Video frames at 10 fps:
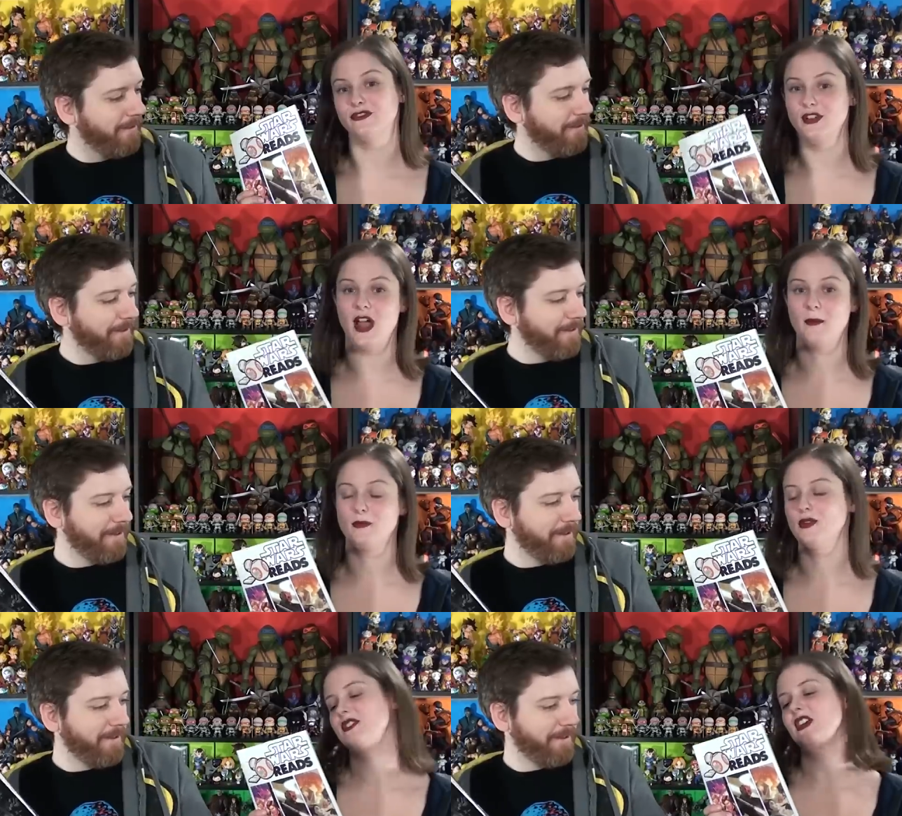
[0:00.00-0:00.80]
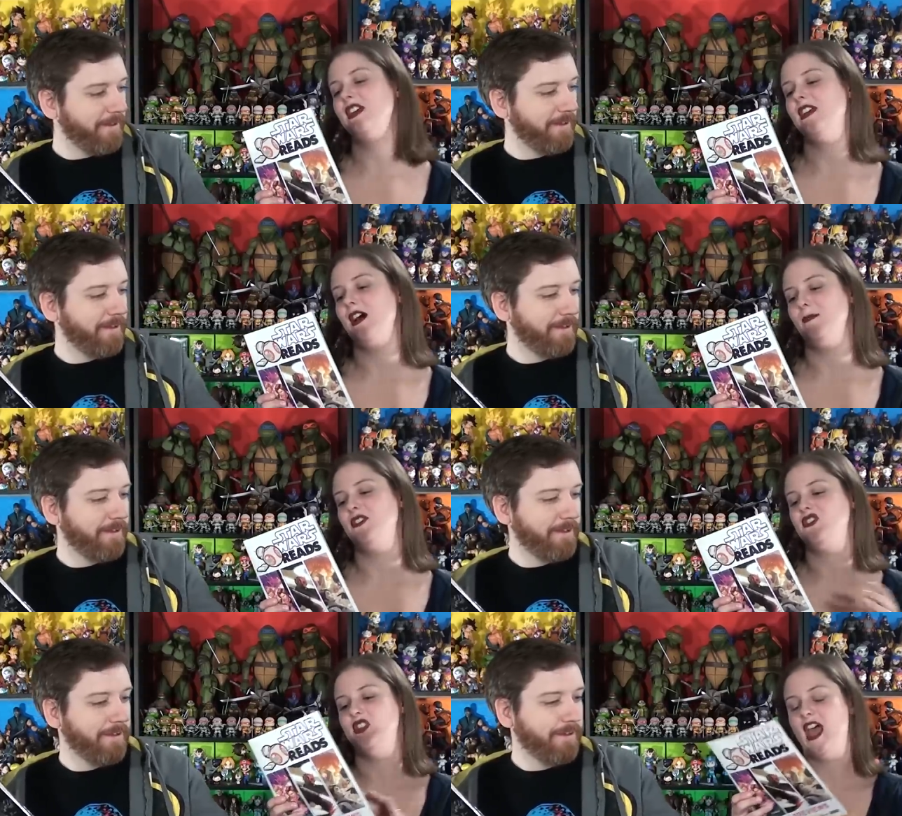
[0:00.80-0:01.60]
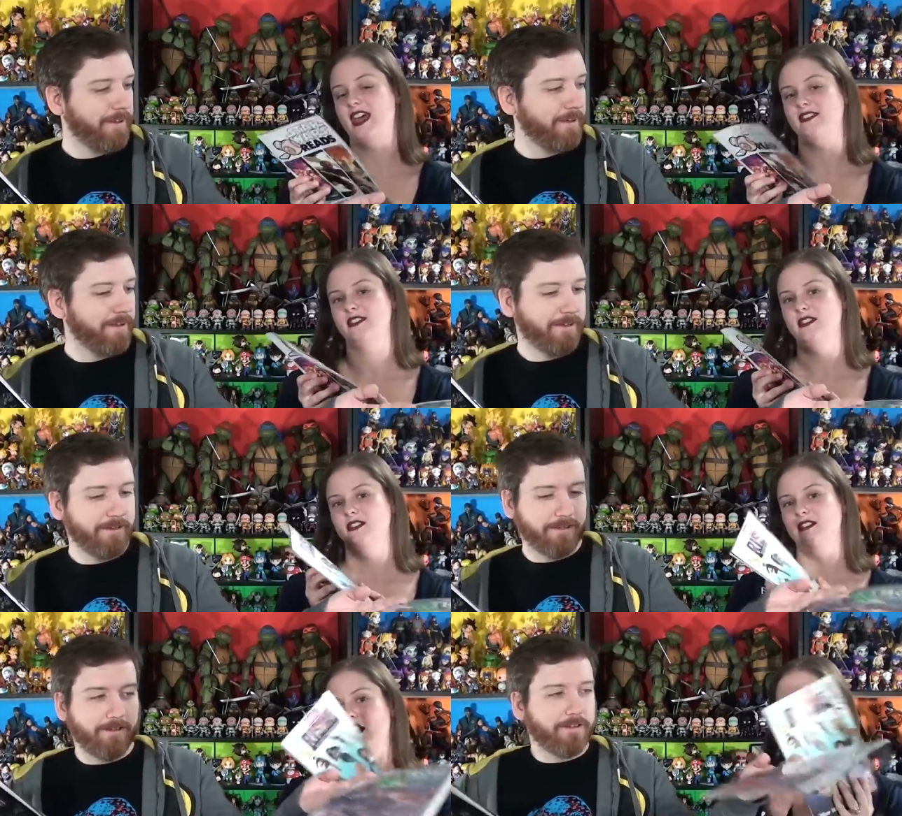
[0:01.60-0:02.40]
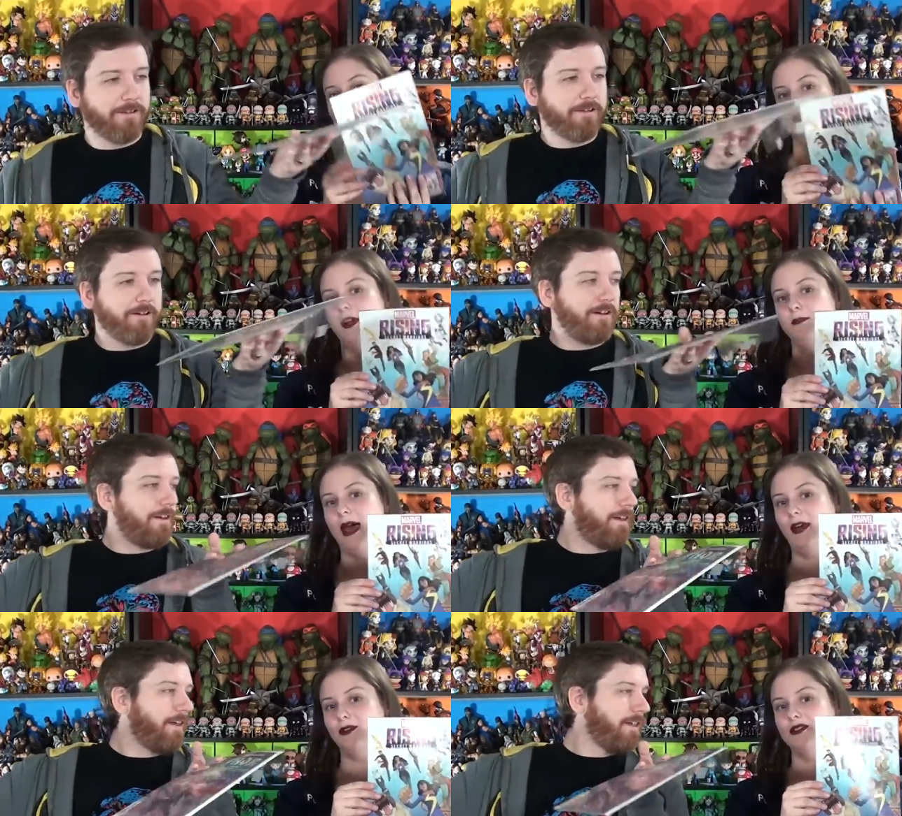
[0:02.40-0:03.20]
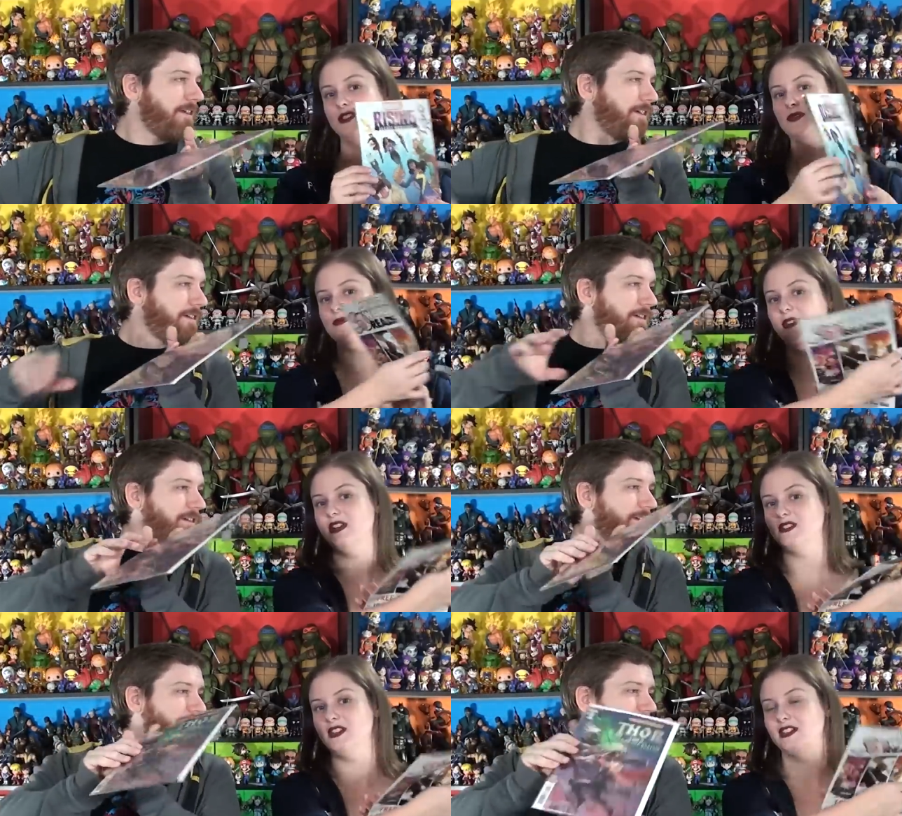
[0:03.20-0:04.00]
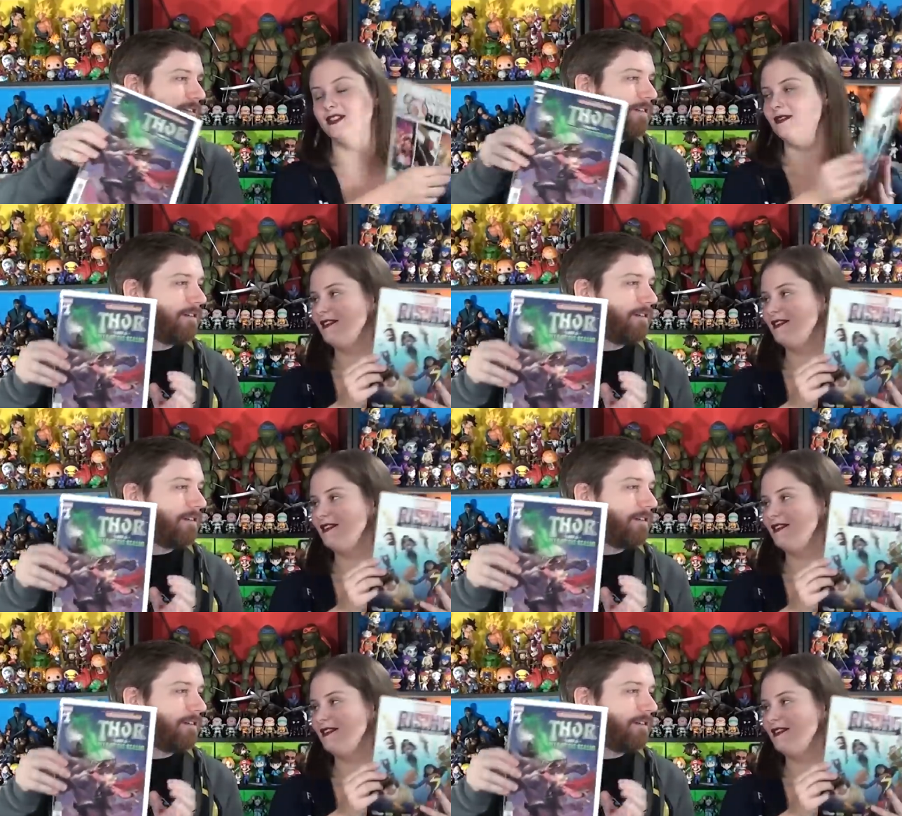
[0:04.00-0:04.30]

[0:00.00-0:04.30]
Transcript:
Speaker 1: free comic book day comics that. Are read backwards because they're